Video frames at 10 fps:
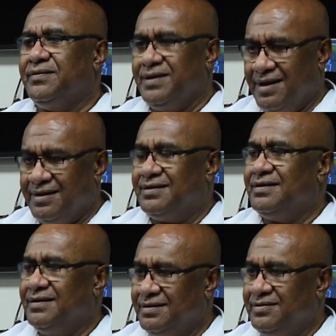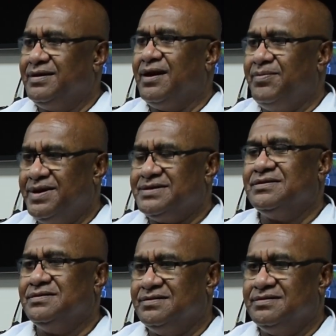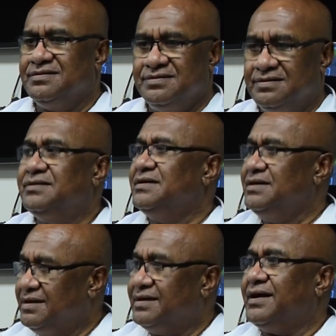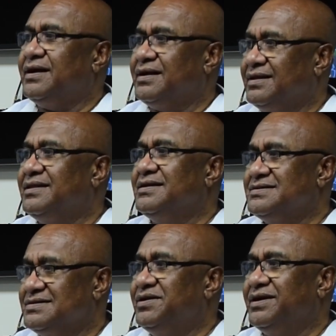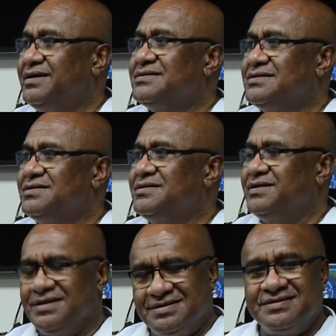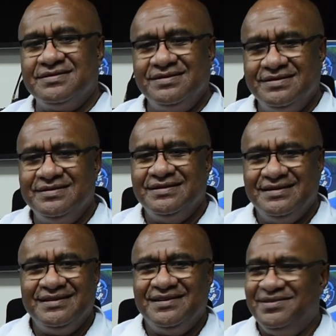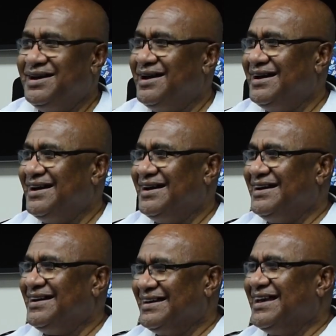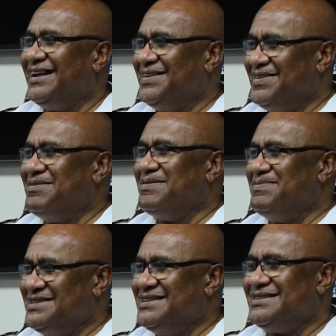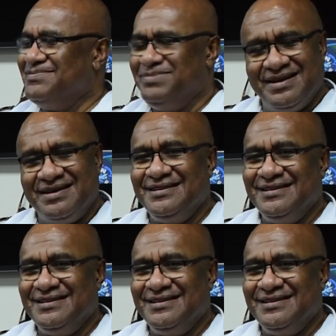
we are doing our best to try and get things going. Eh? So yes, we are getting on with business, but